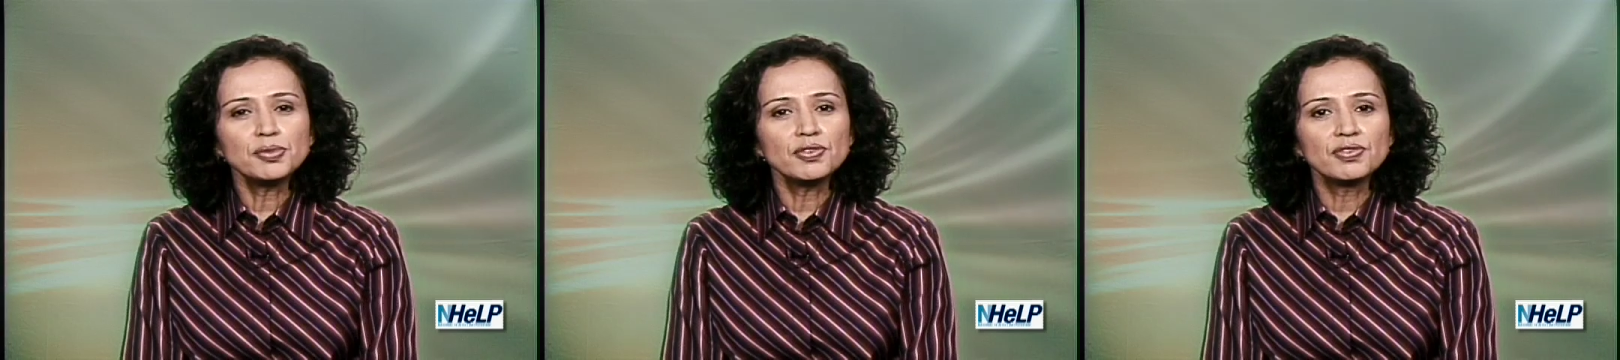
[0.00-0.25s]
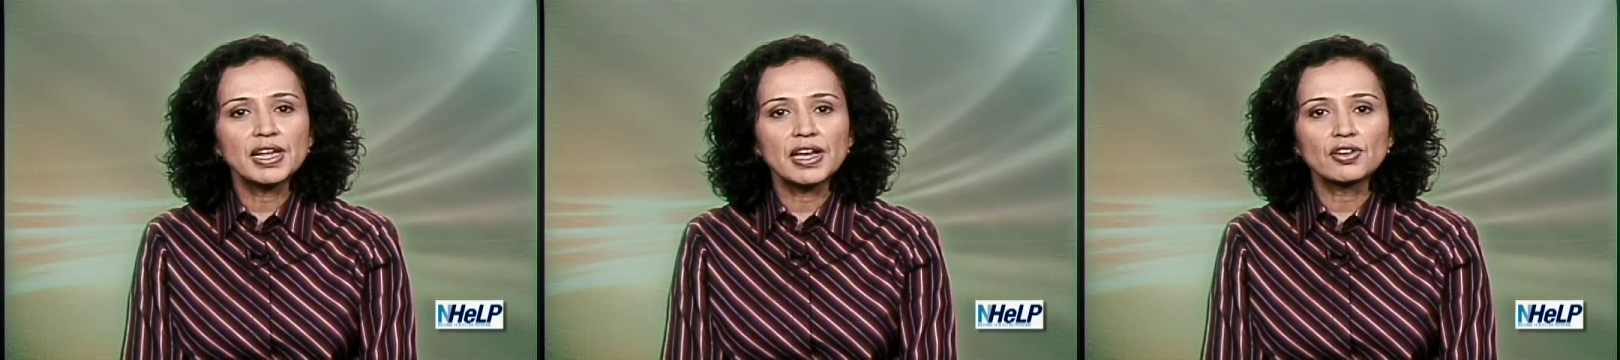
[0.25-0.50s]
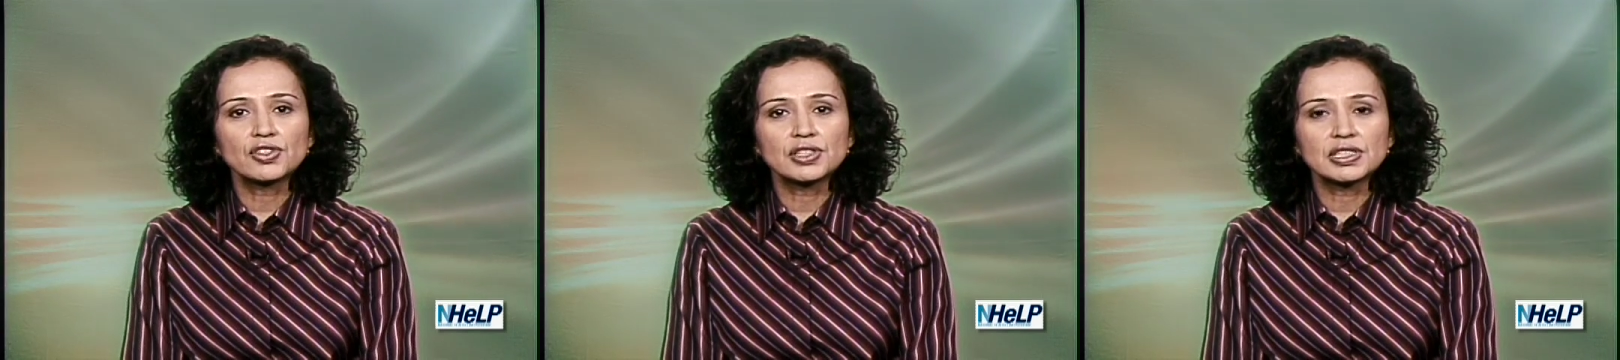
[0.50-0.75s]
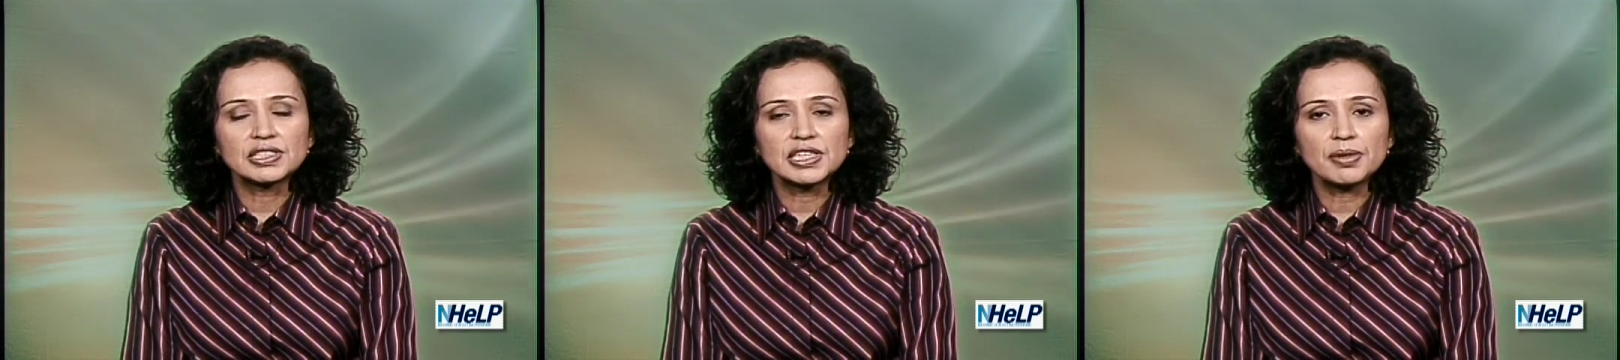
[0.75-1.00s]
move now to
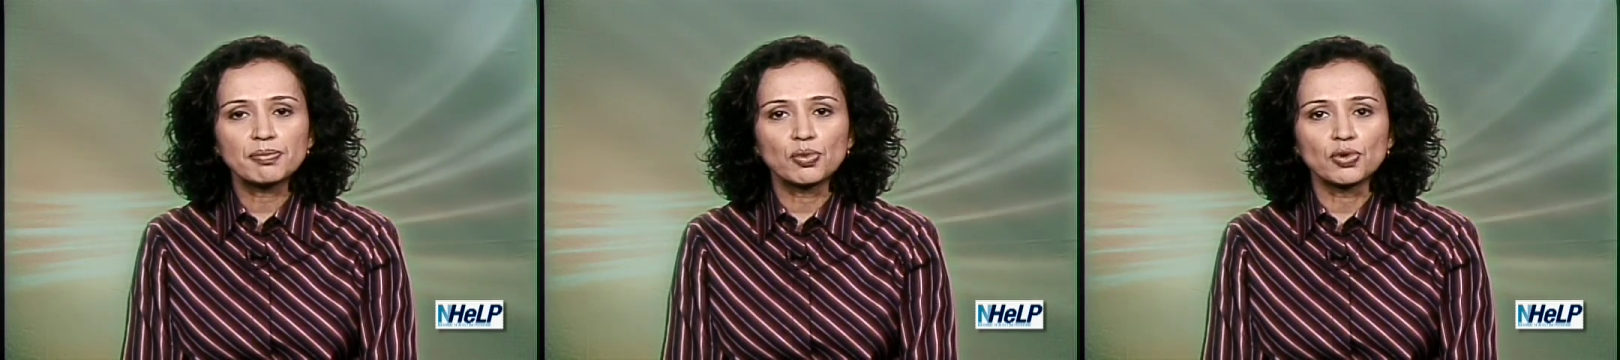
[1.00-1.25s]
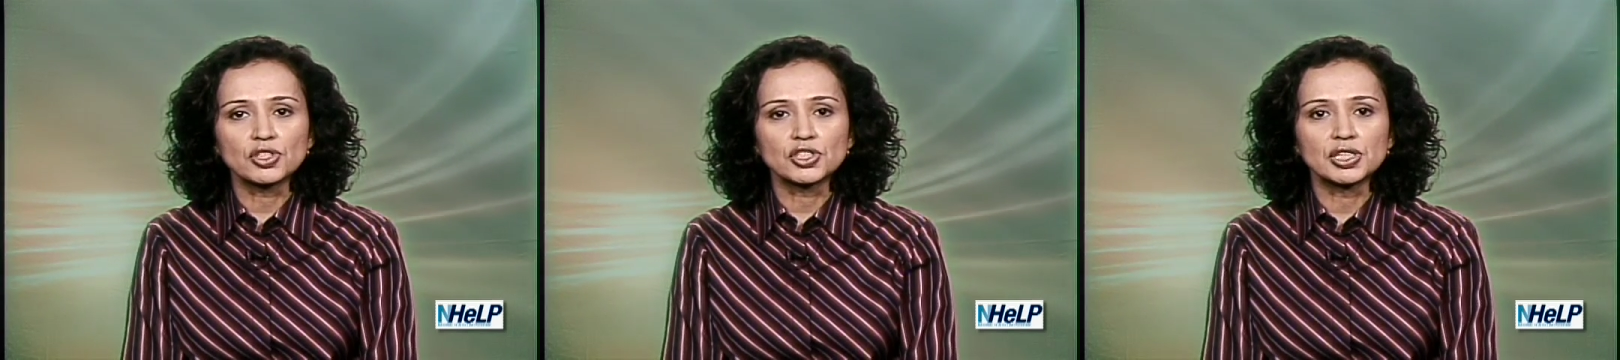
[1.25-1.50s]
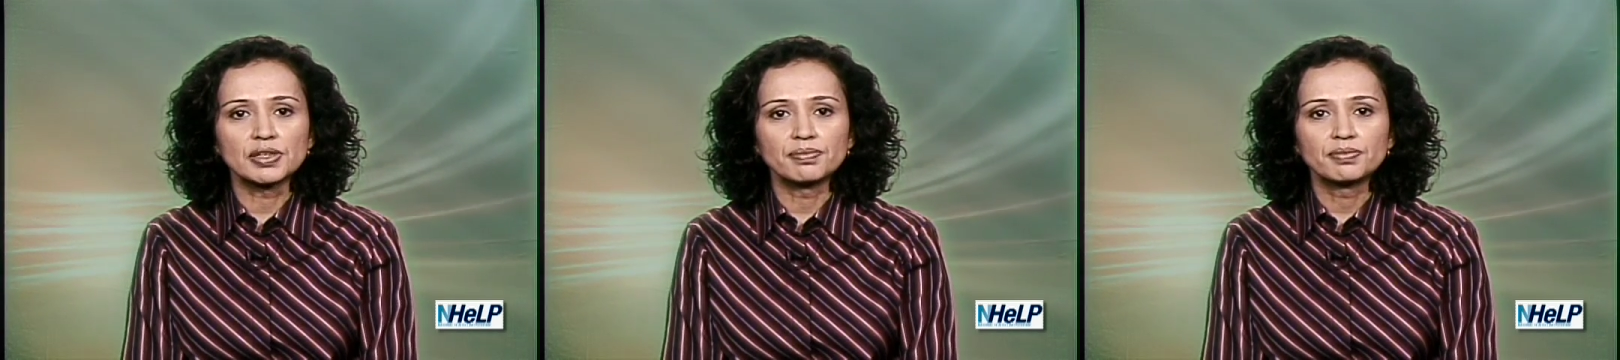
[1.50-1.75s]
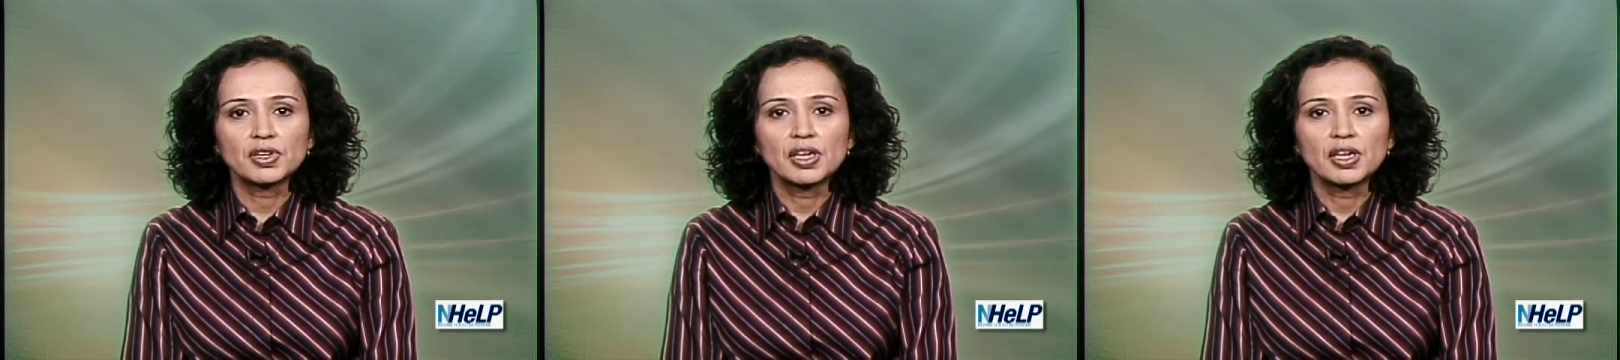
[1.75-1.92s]
the state portion.